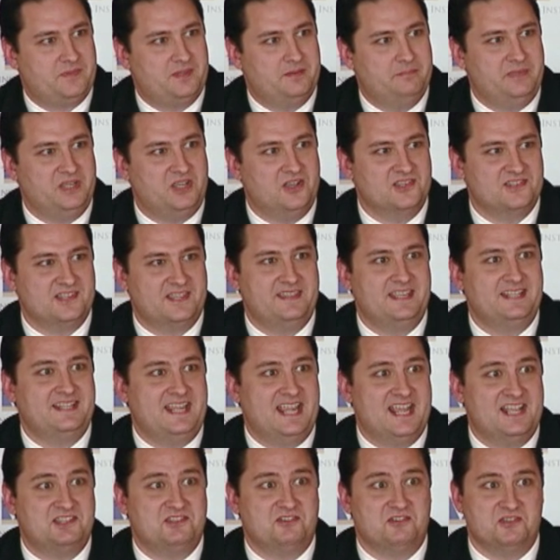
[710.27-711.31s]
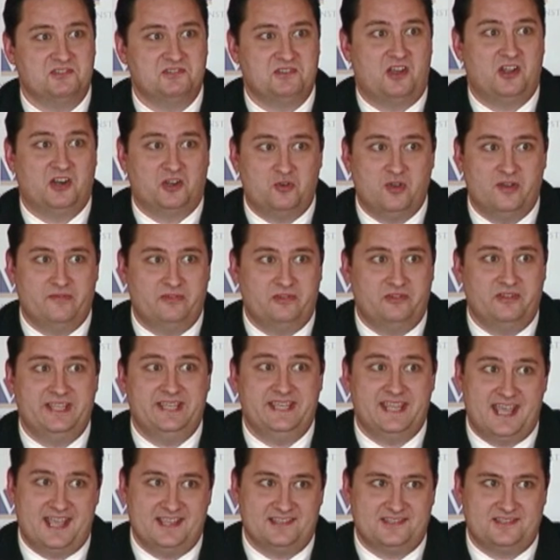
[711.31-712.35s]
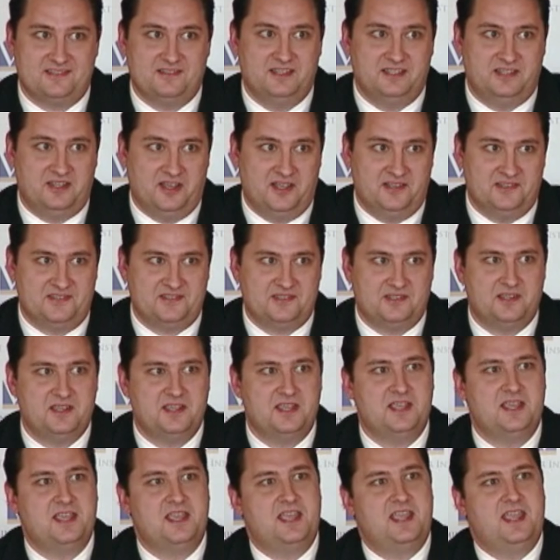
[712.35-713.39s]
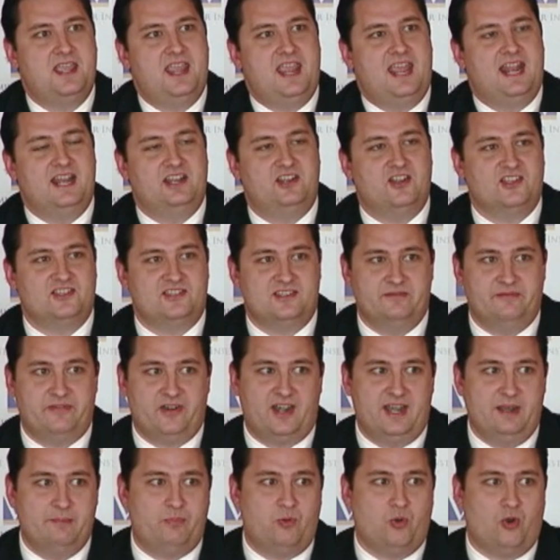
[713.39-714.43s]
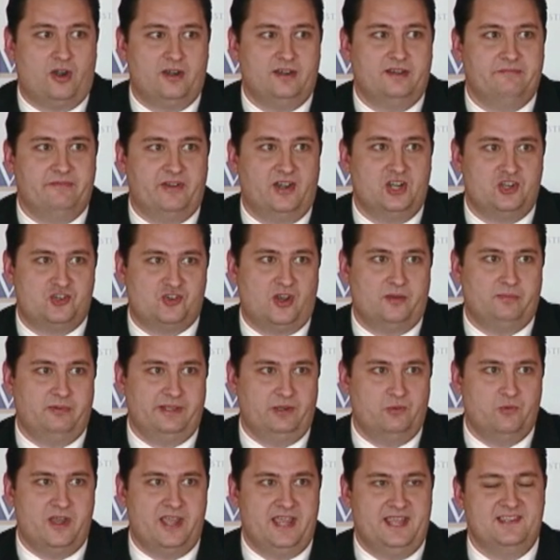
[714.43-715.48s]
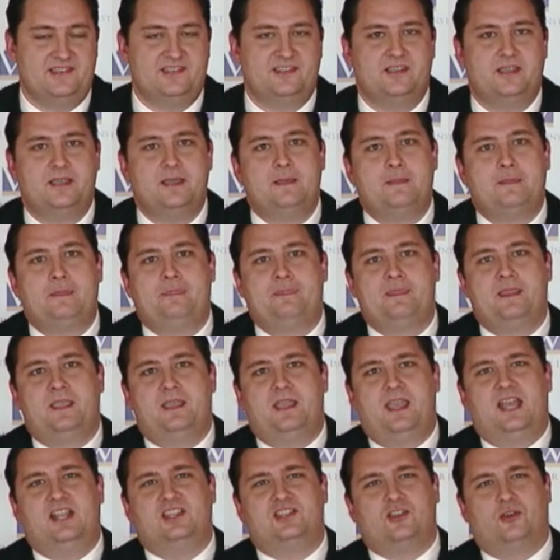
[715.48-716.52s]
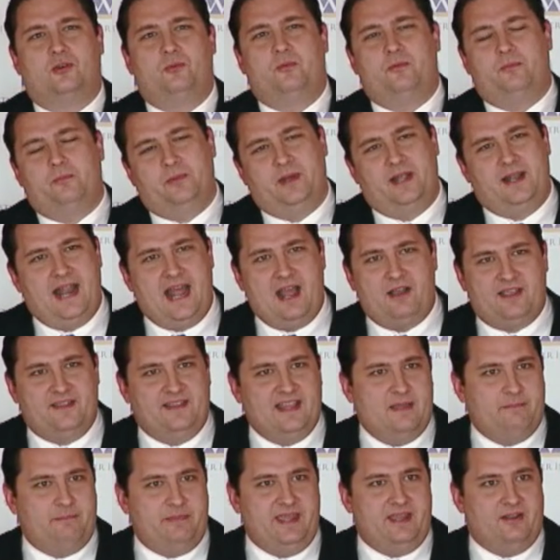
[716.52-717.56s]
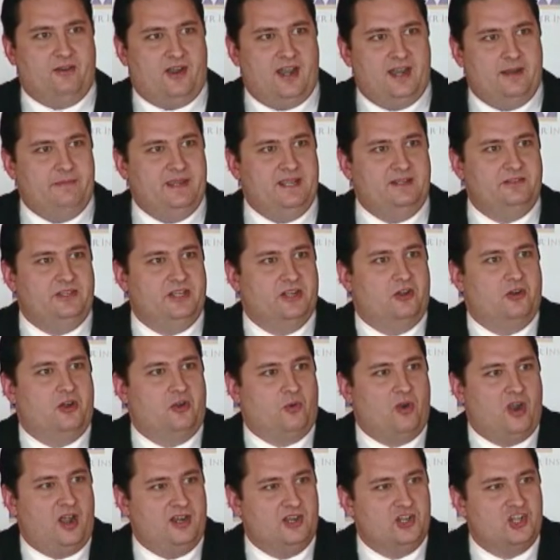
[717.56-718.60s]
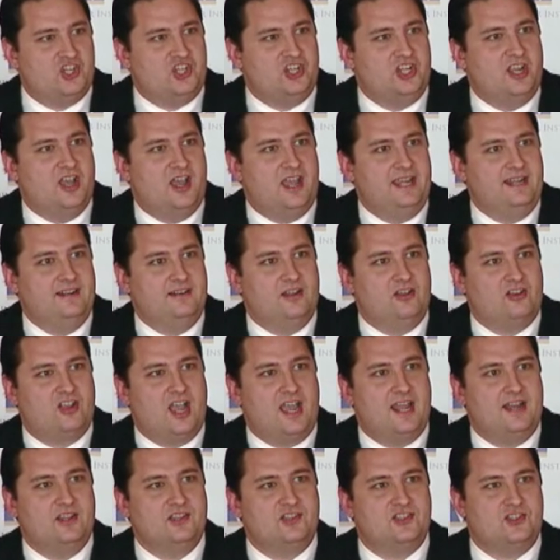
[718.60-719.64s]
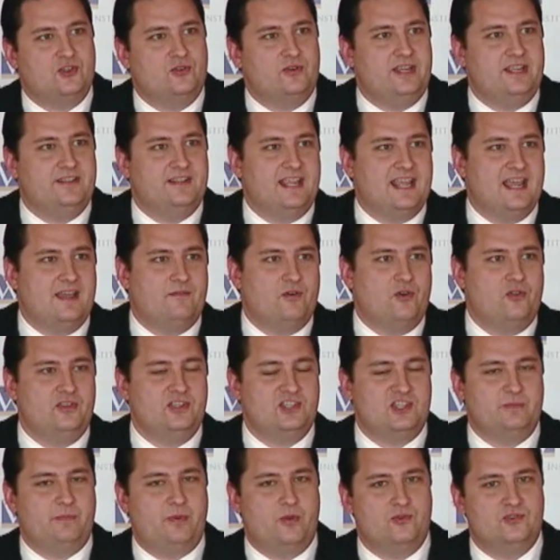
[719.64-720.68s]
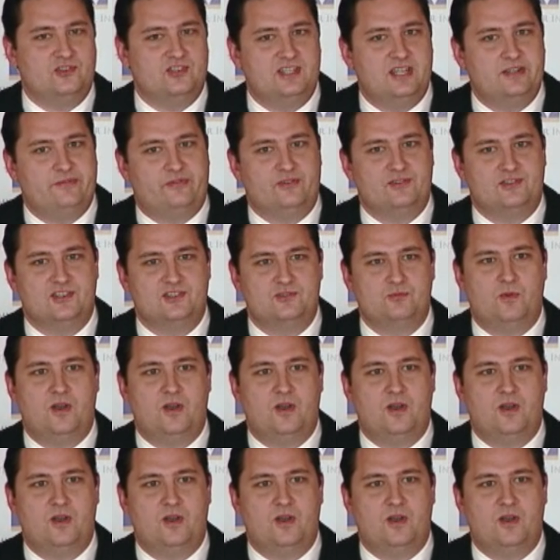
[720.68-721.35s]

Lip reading: Because I think the answer is unequivocally yes, it does. And it does in very important and very troubling ways. And so, but how can that be, right? I mean, you know, Iran is Shiite and al-Qaeda is Sunni and they have all these supposed differences.